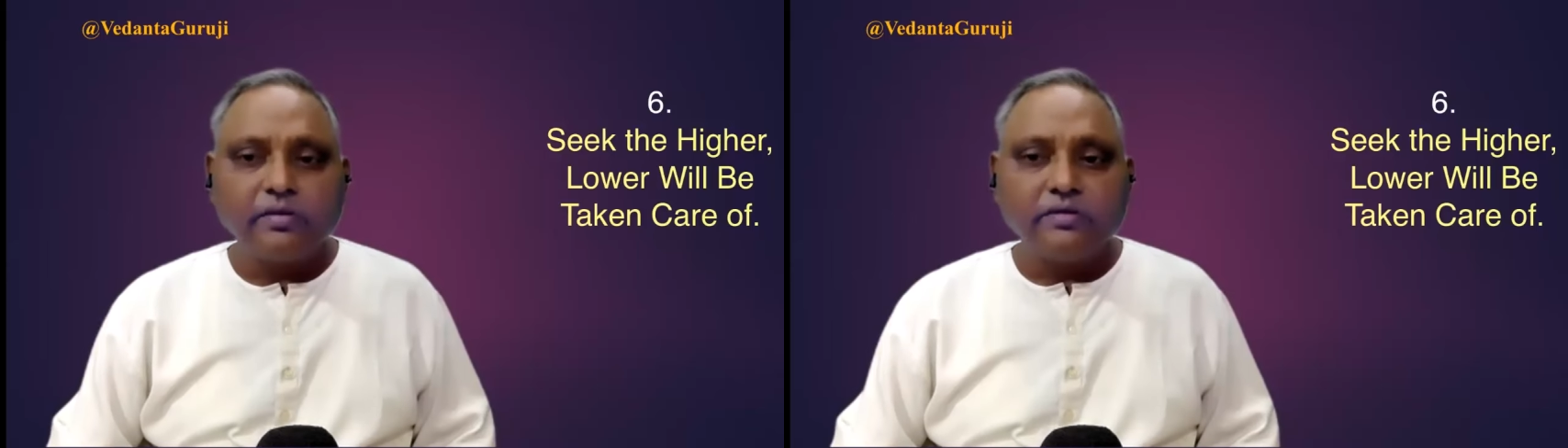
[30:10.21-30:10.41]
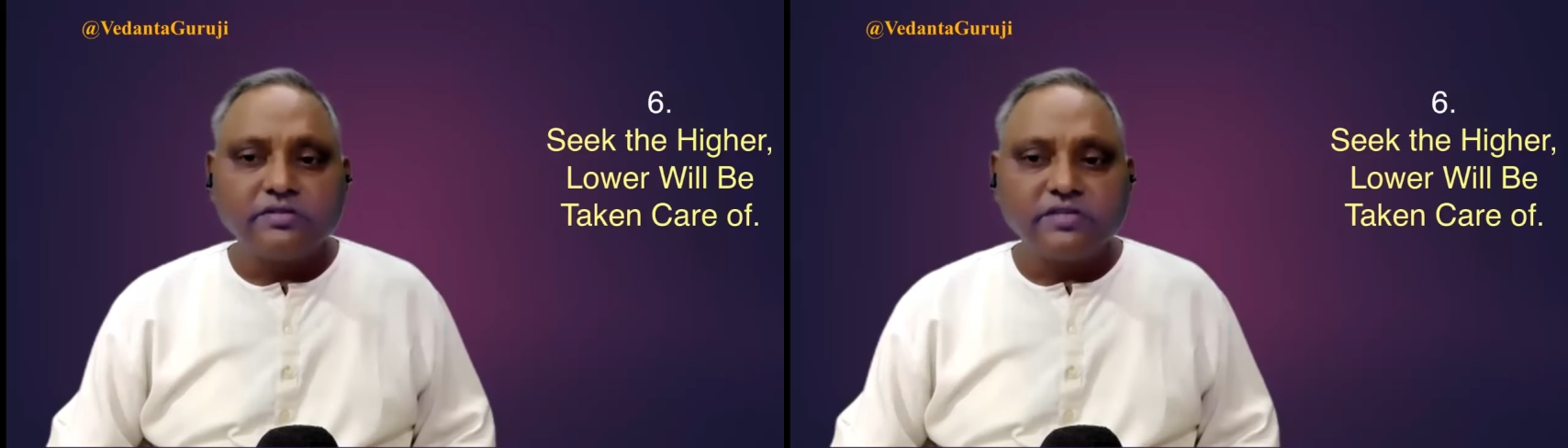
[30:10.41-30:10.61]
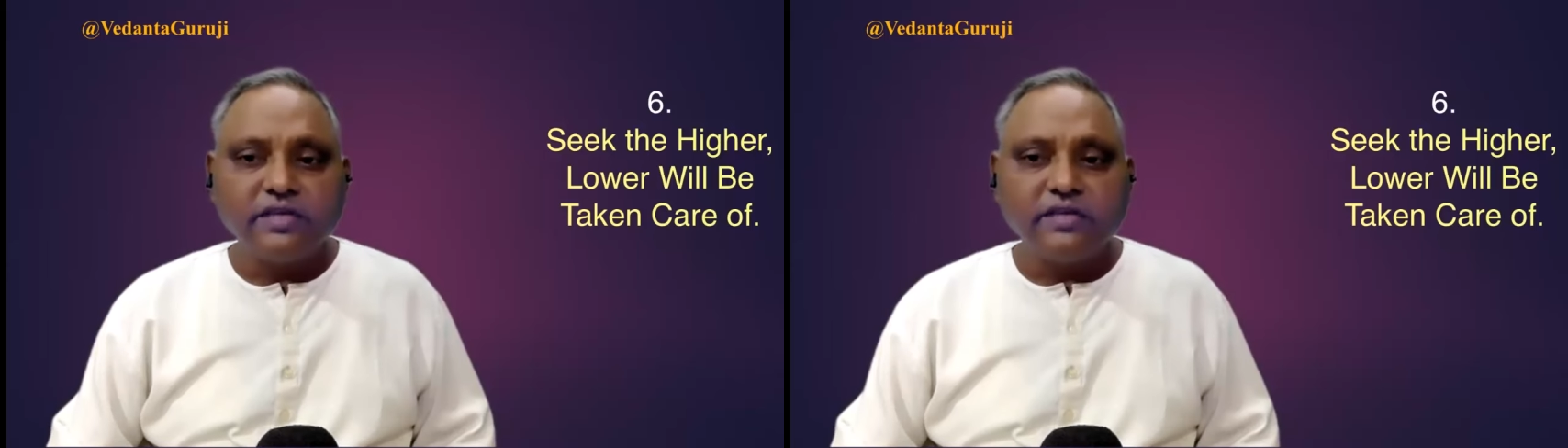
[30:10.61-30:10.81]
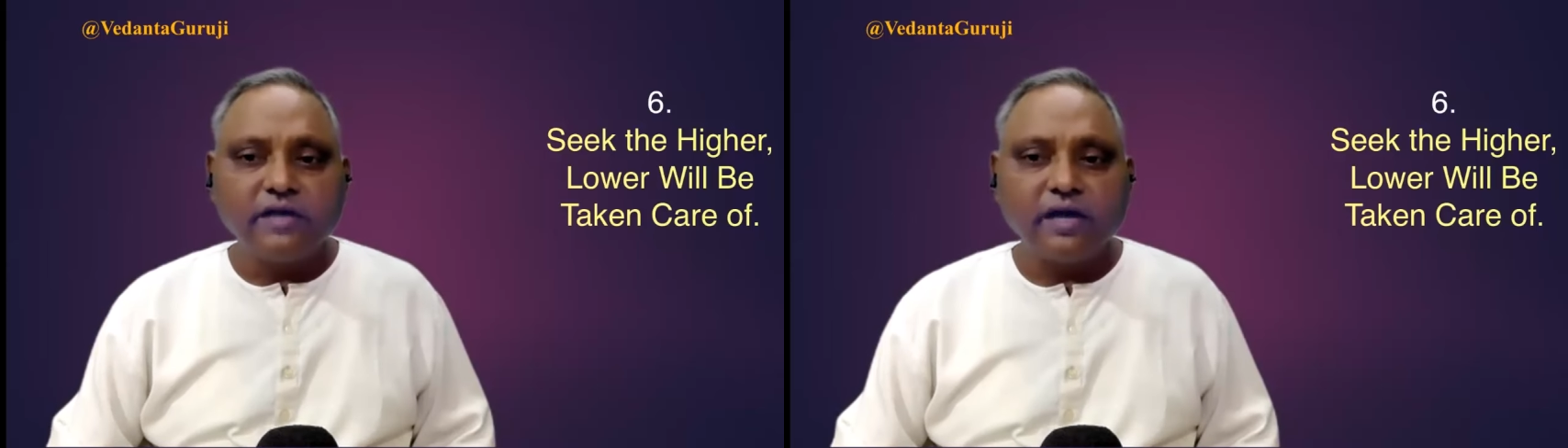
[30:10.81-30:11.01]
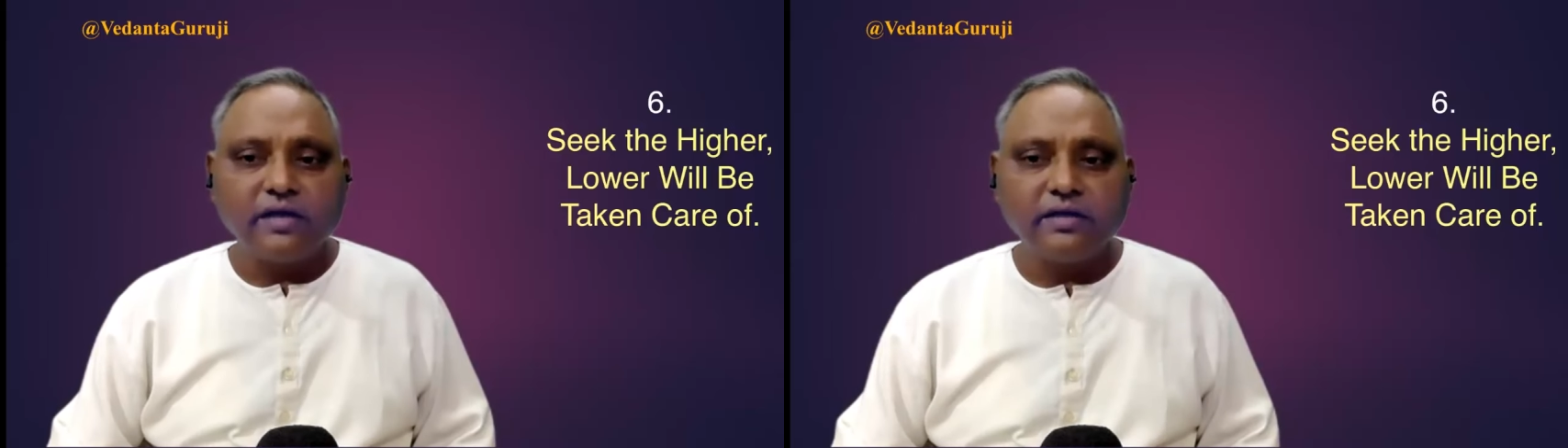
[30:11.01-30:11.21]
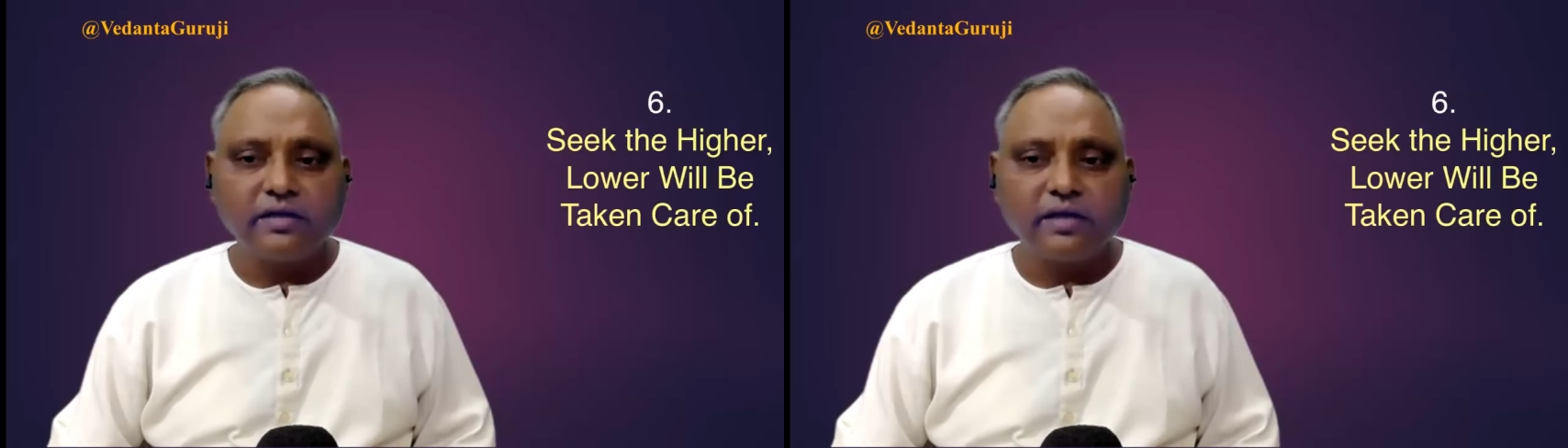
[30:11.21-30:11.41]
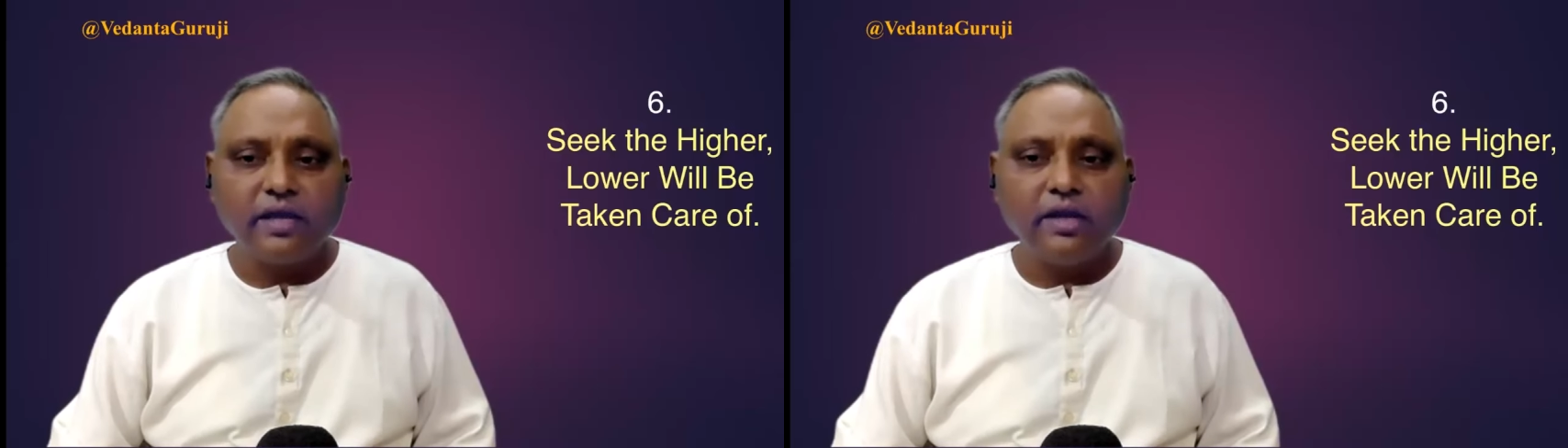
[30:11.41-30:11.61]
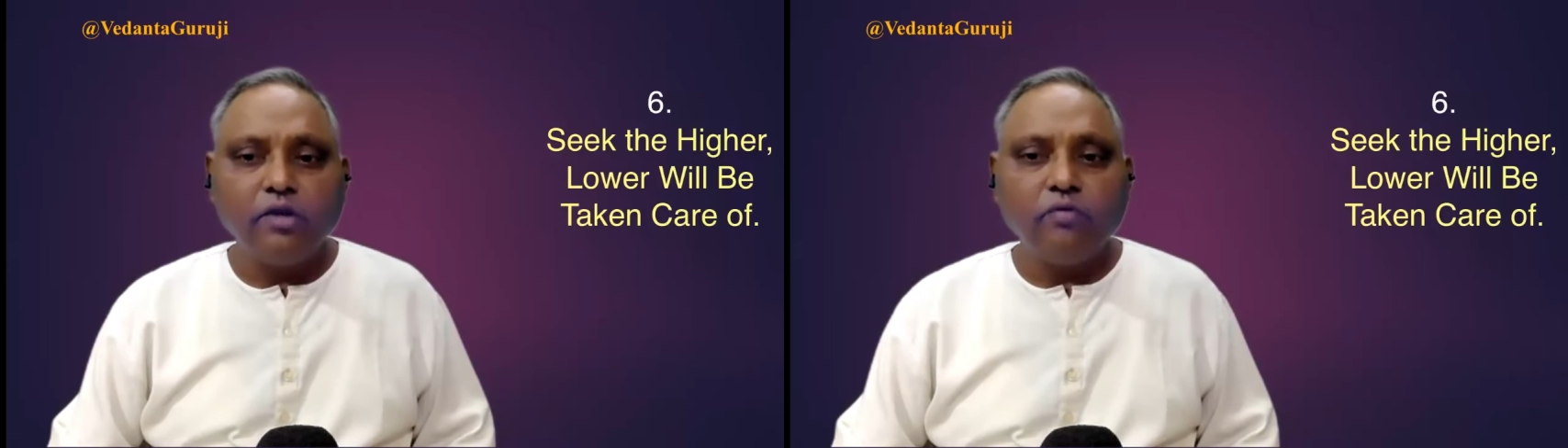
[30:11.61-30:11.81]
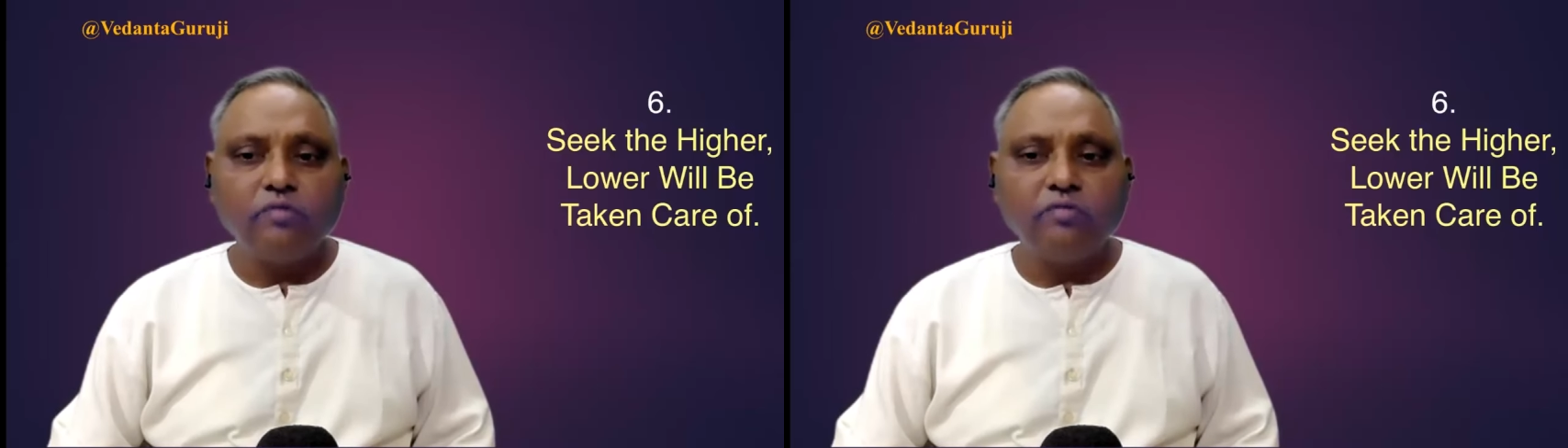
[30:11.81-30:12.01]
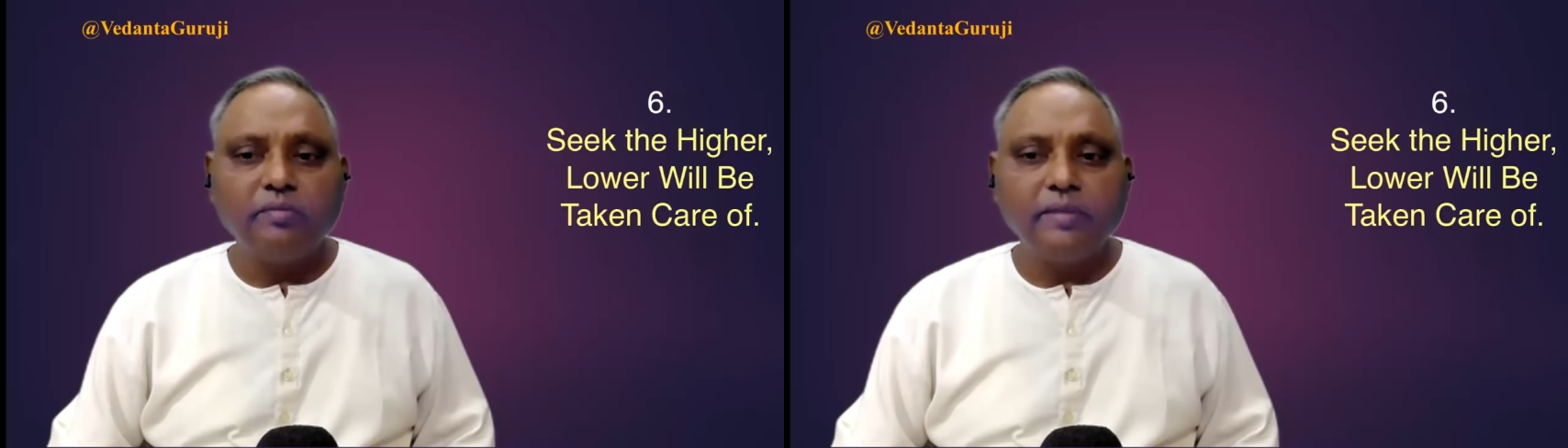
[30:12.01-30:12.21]
seek the higher and lower
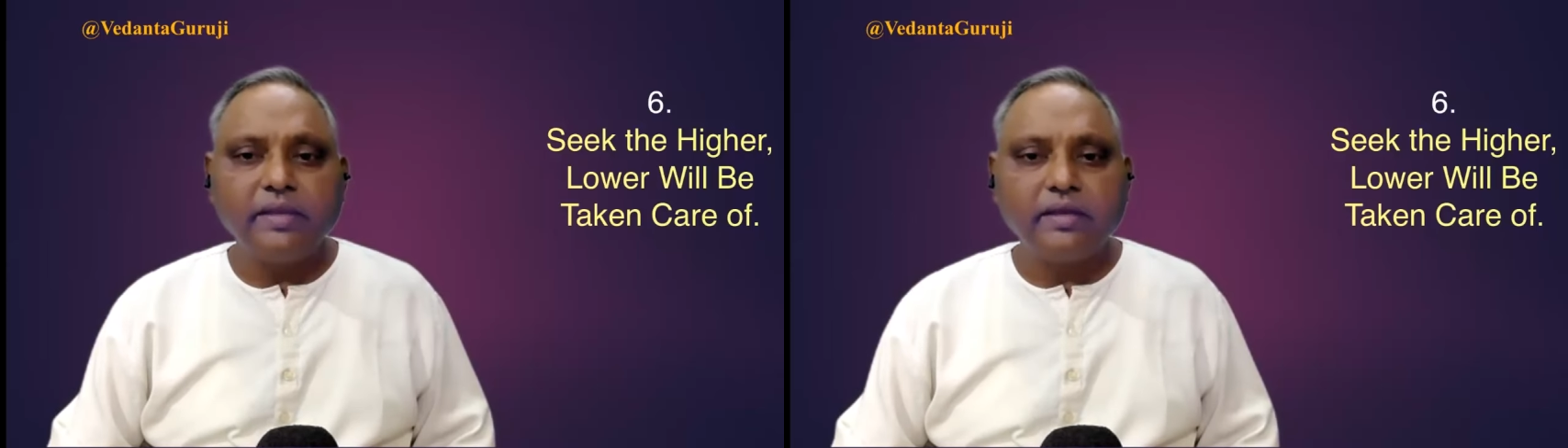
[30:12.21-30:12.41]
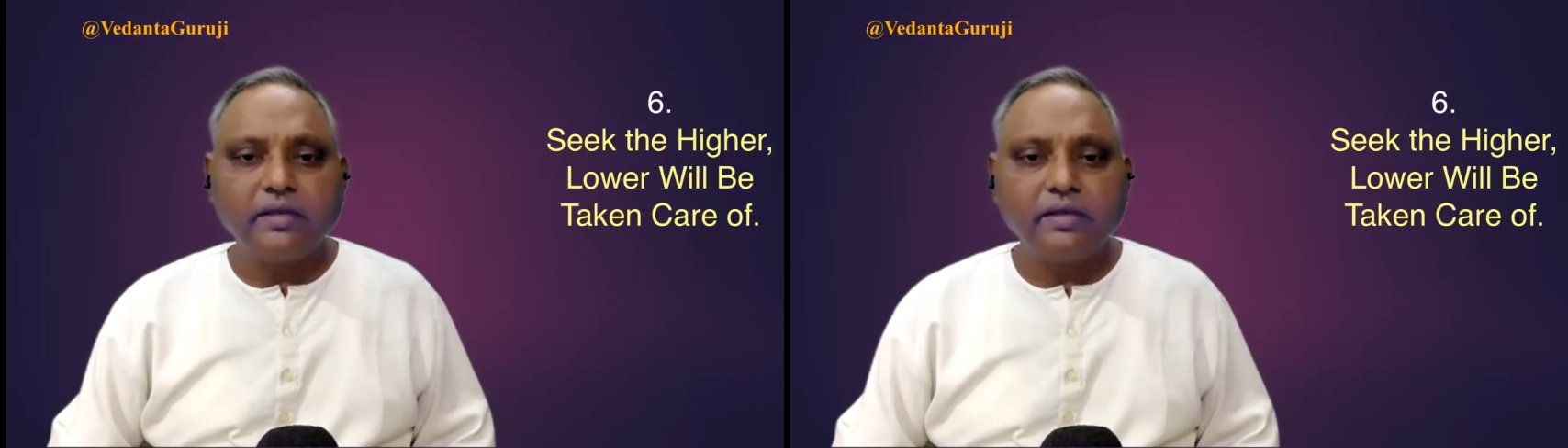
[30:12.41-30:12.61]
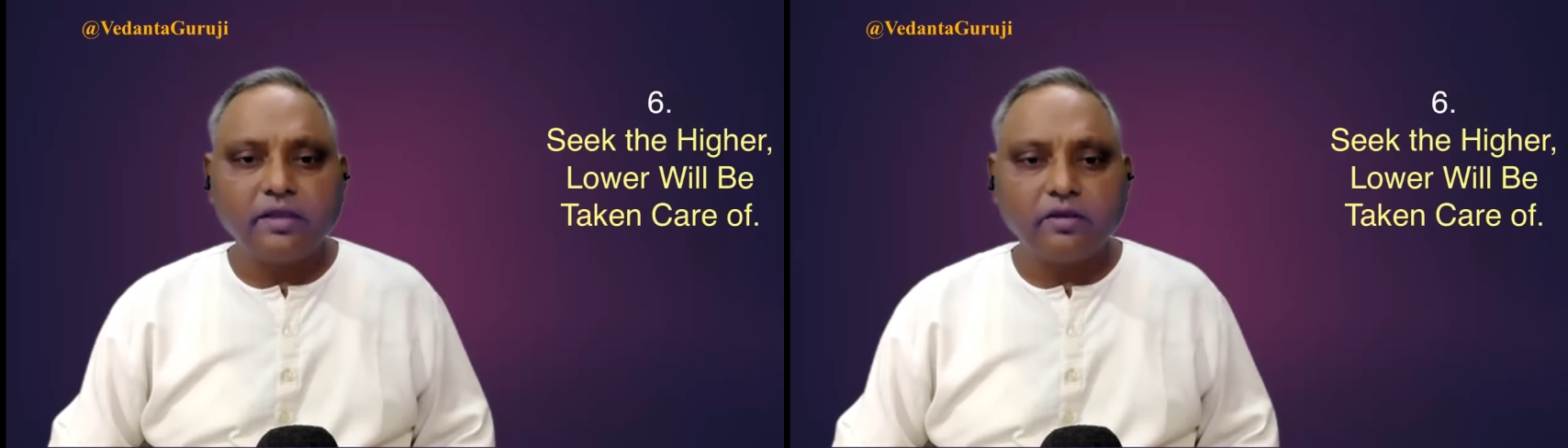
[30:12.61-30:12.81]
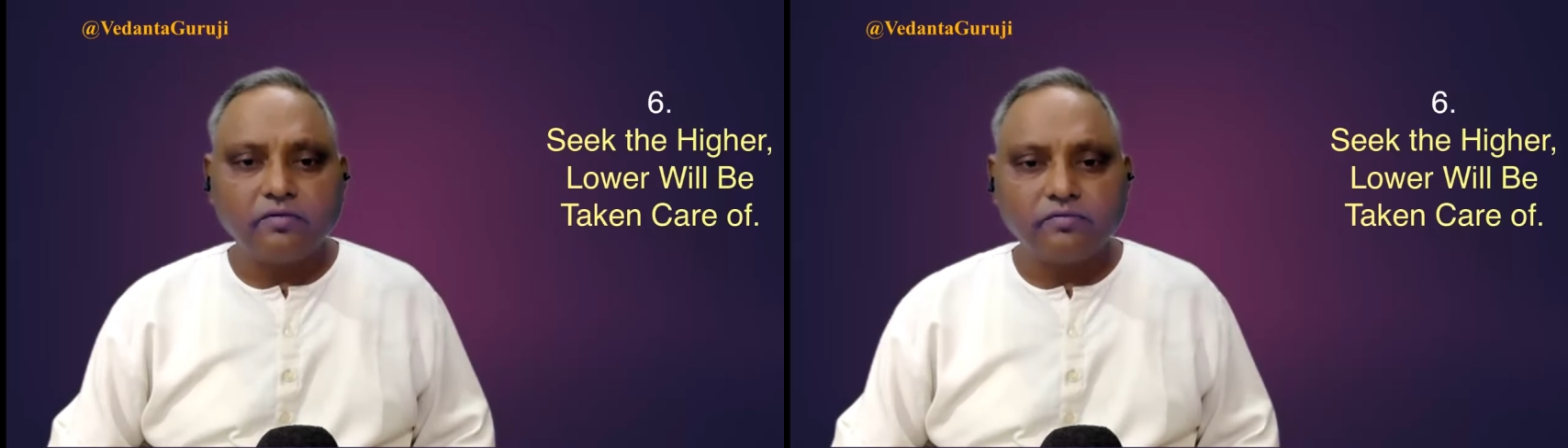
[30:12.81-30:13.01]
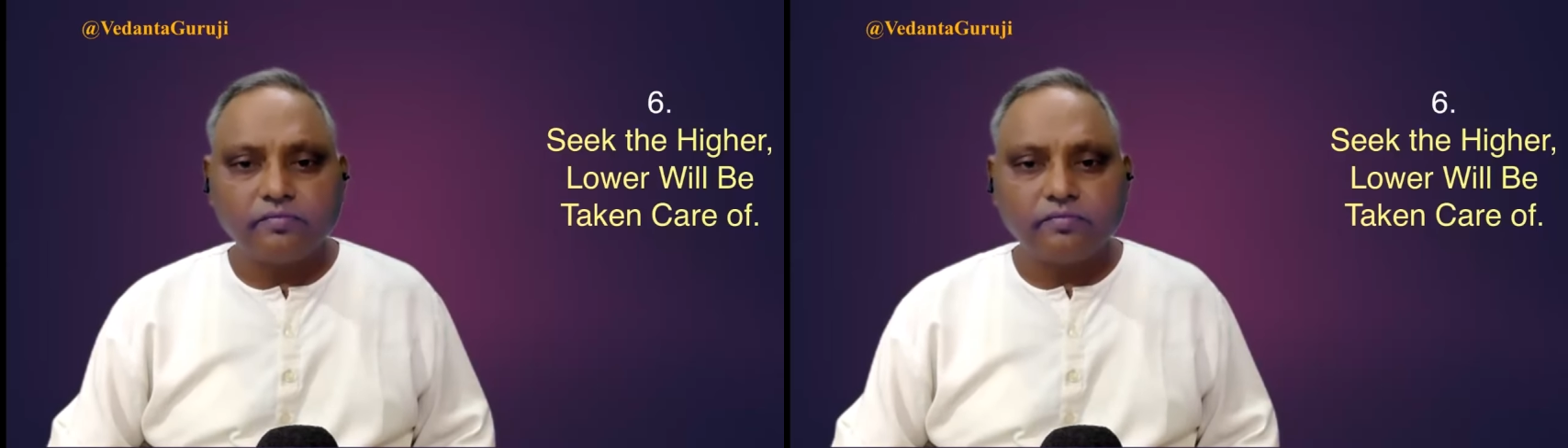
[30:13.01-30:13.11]
will be taken care of.